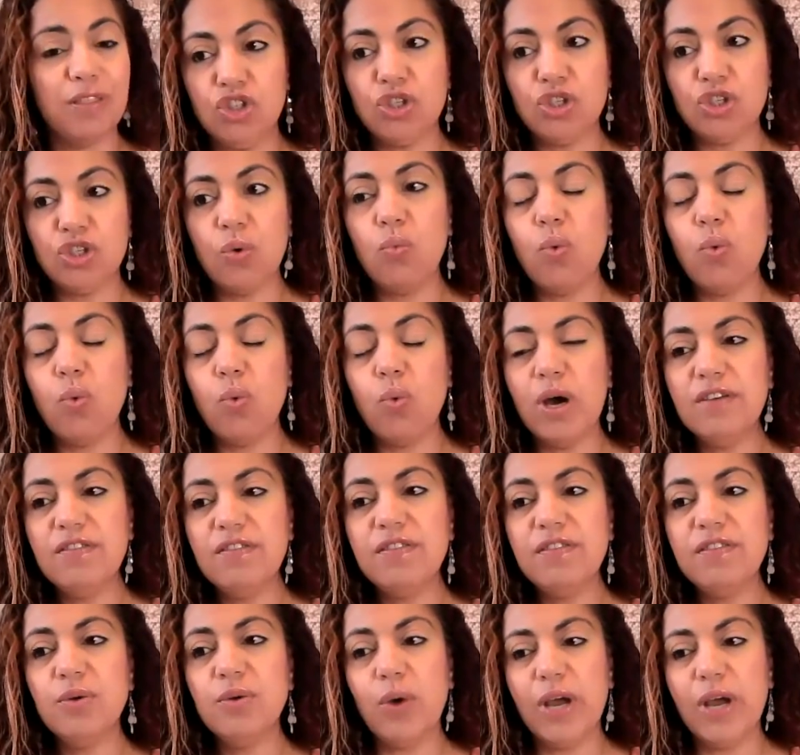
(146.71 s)
So one
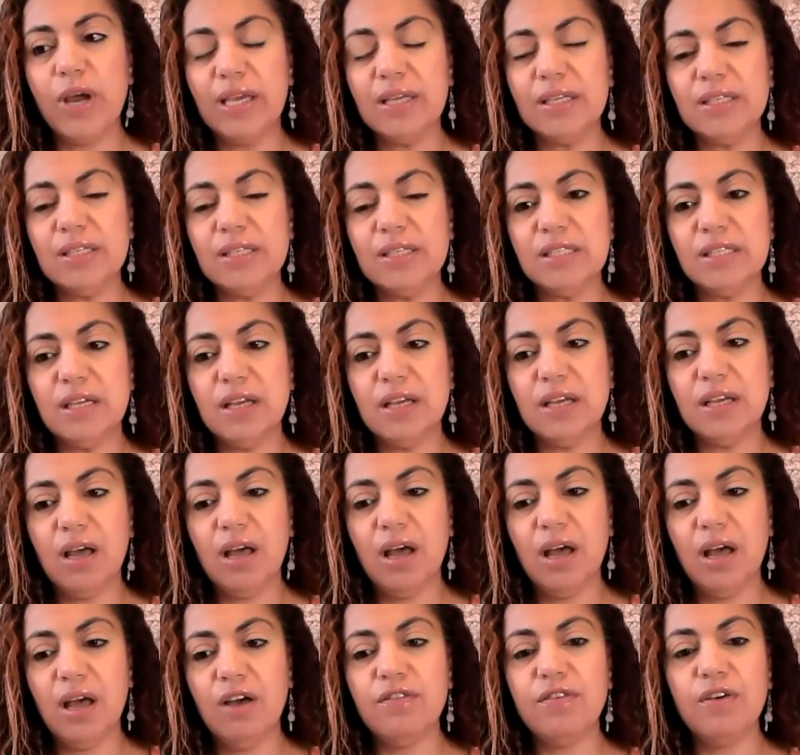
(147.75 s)
of the ways
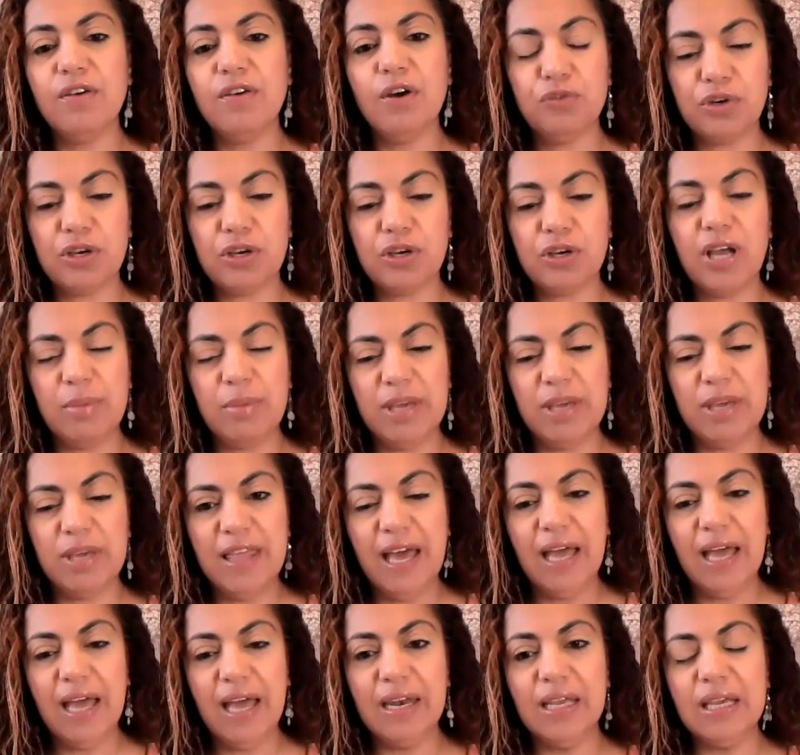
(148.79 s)
of overcoming
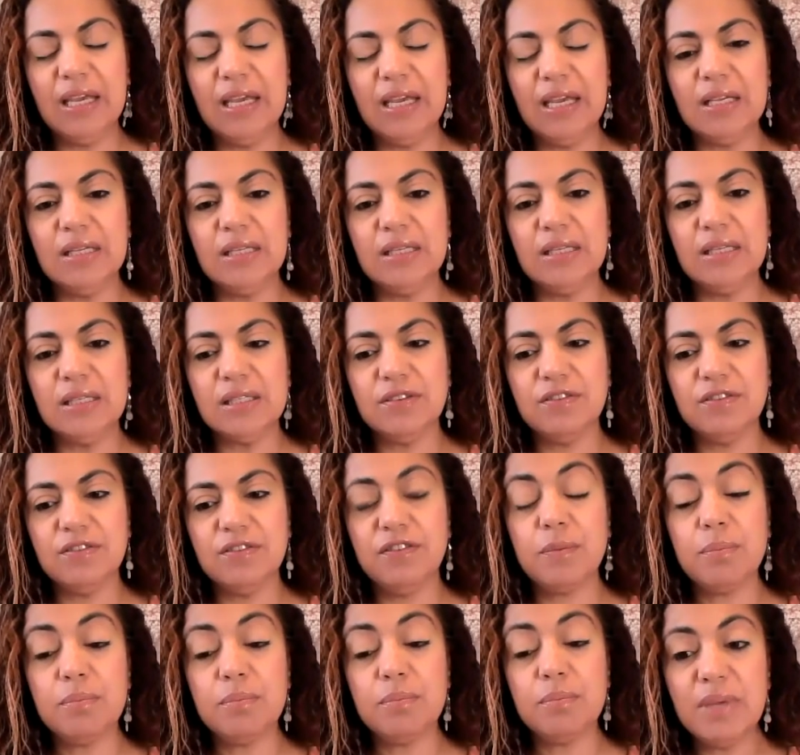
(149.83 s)
that is
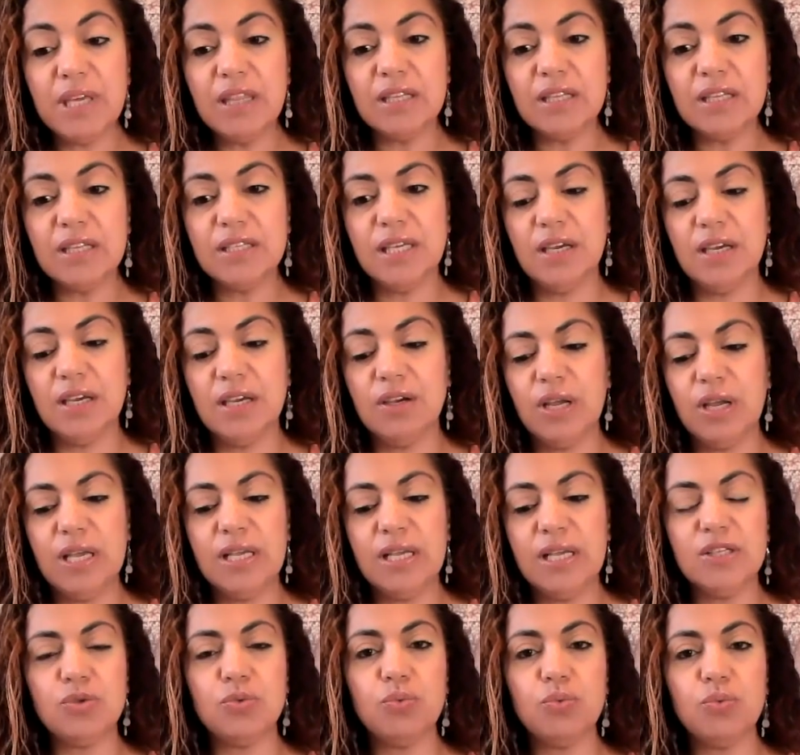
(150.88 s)
for me this year
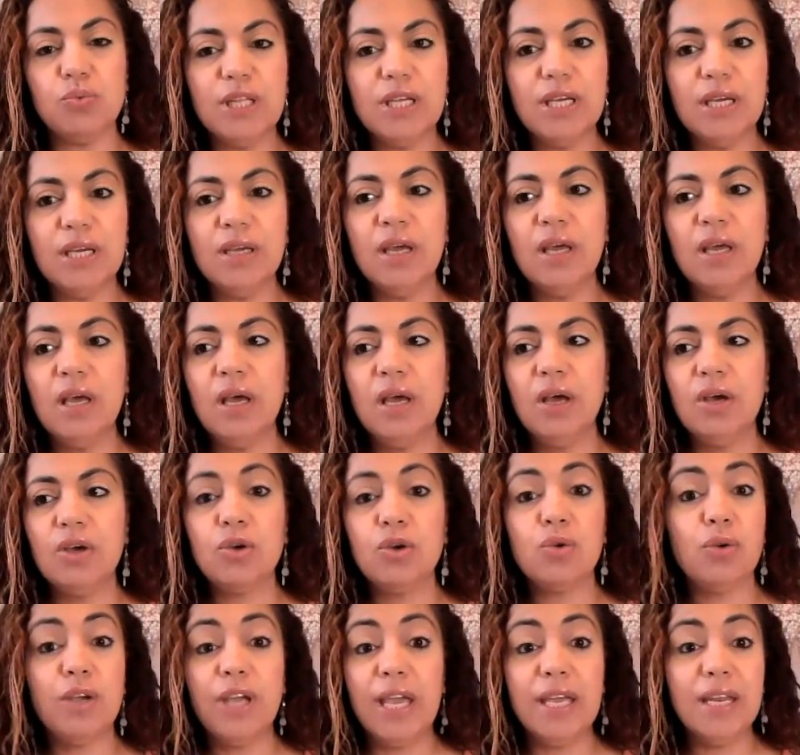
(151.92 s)
is really
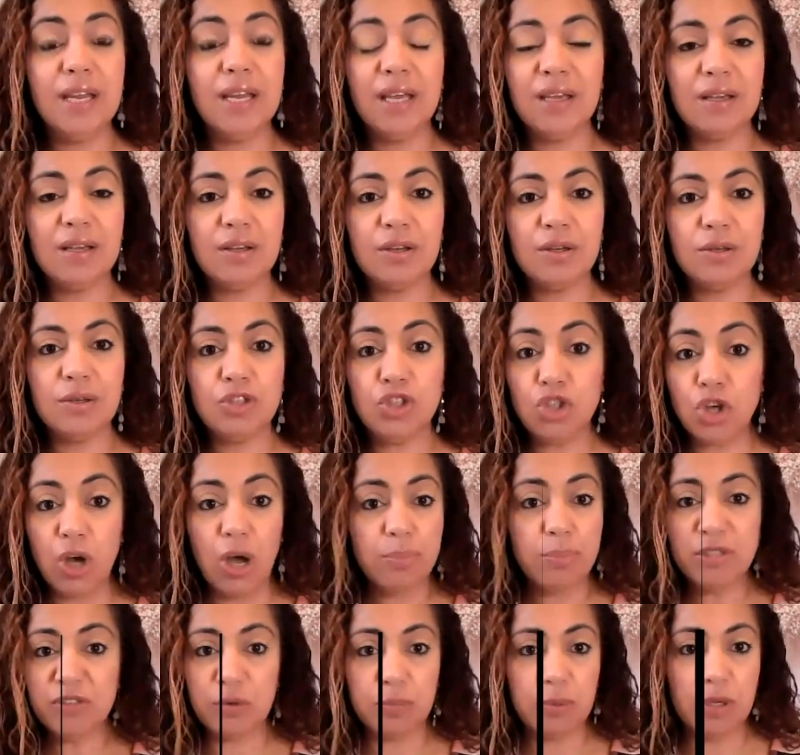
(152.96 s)
creating
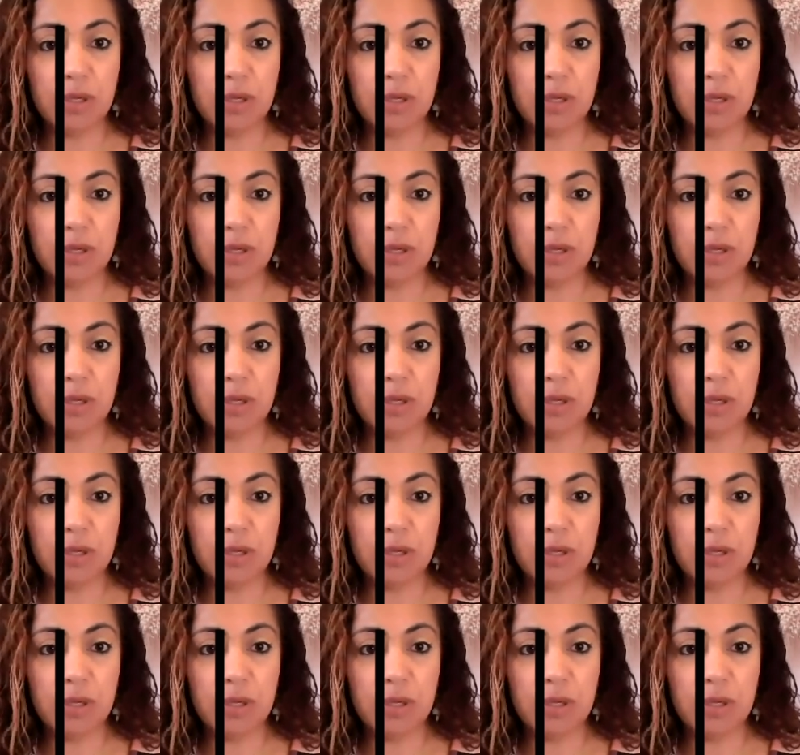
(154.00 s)
jobs for